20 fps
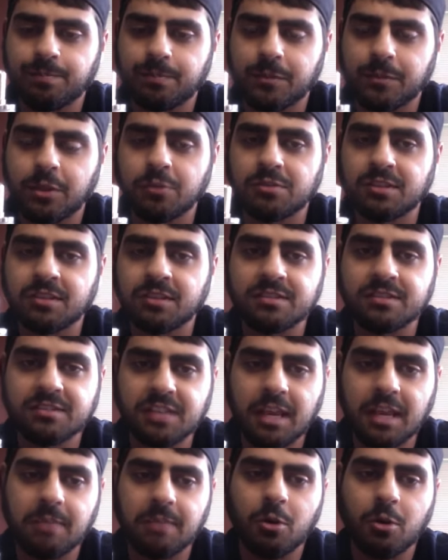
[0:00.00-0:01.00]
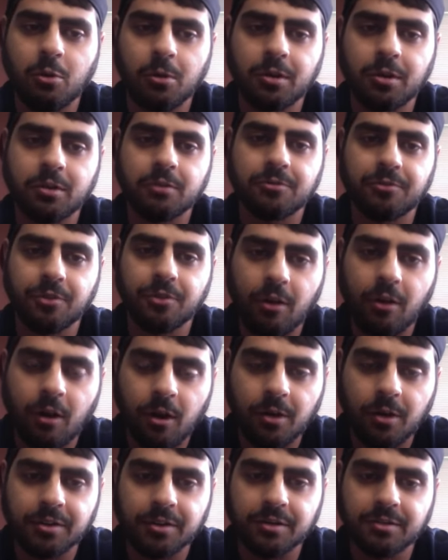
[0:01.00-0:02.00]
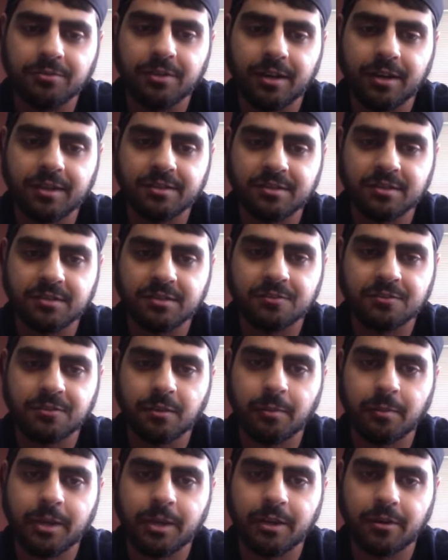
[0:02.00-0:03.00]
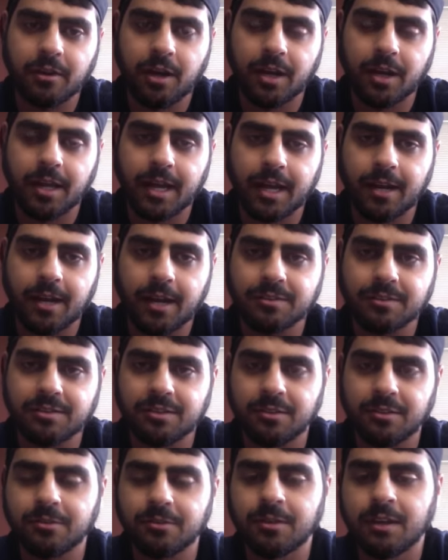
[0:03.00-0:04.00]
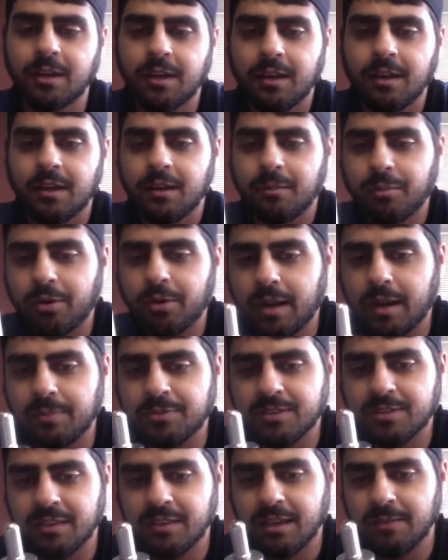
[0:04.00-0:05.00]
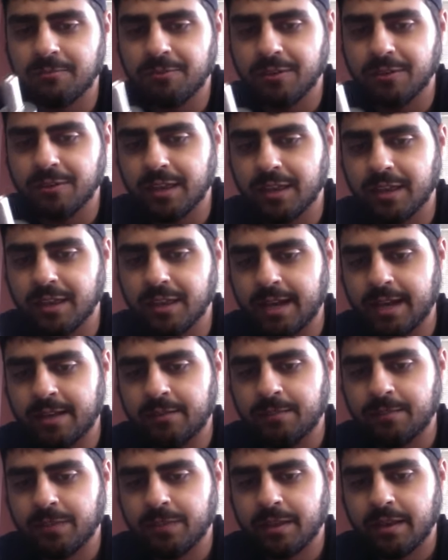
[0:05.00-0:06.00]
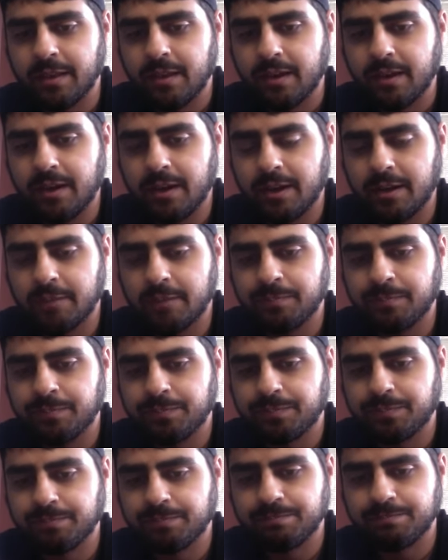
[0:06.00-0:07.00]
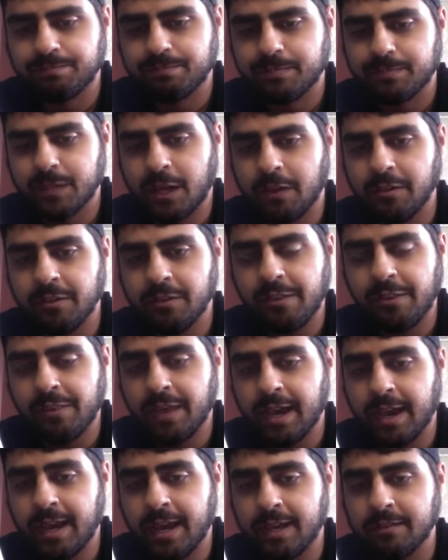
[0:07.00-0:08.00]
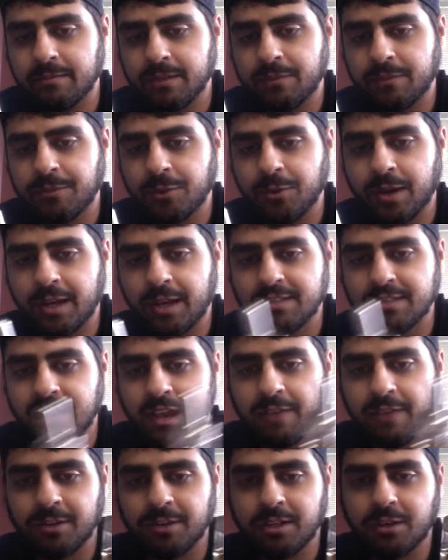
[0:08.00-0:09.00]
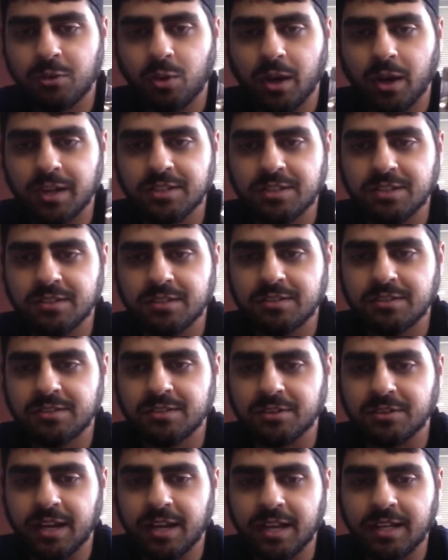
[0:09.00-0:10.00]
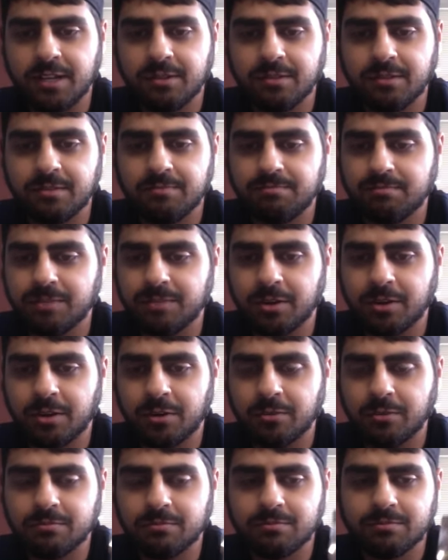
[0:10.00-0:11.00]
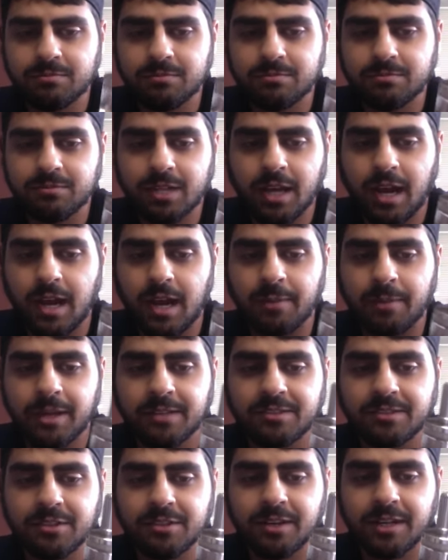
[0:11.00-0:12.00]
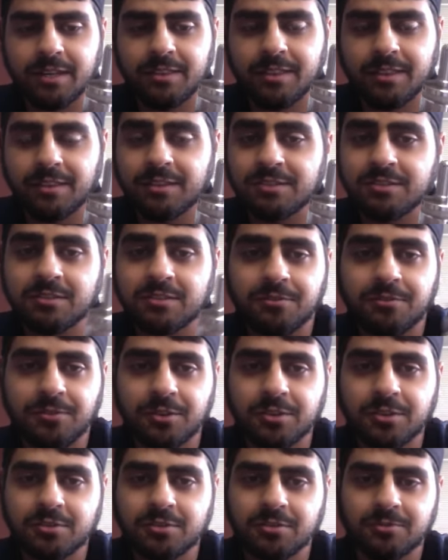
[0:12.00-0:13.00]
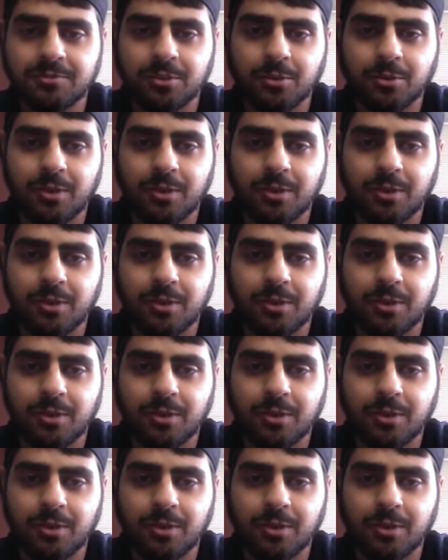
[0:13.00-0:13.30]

using the same coil for all their devices from here on out. So props to them for that. Other than that, if you guys have any questions or any comments or anything, this is the first review